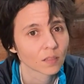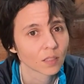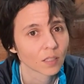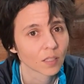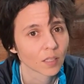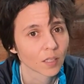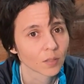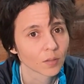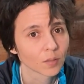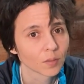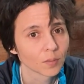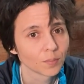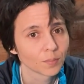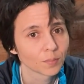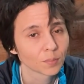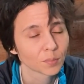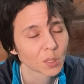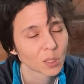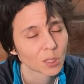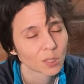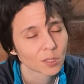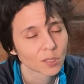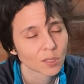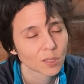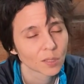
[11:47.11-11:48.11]
know,
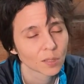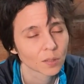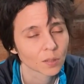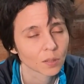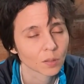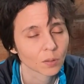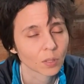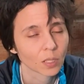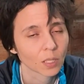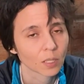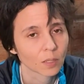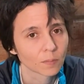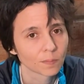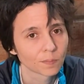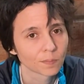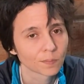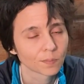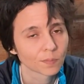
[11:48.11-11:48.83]
but you're still doing it.